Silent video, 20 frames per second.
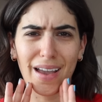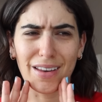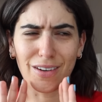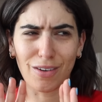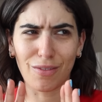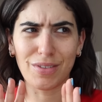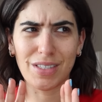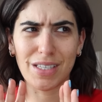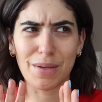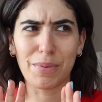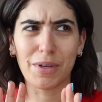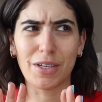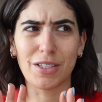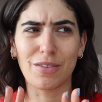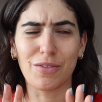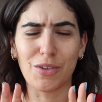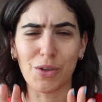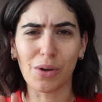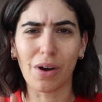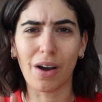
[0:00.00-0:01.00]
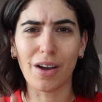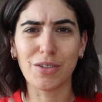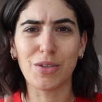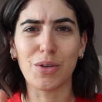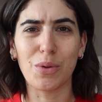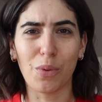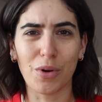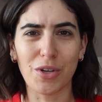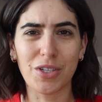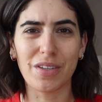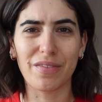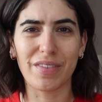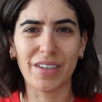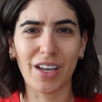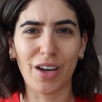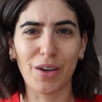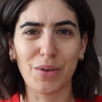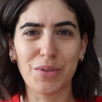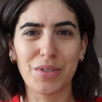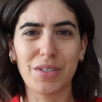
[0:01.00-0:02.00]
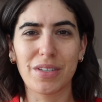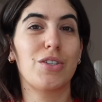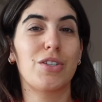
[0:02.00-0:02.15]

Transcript: and obviously because of you guys who watch the videos.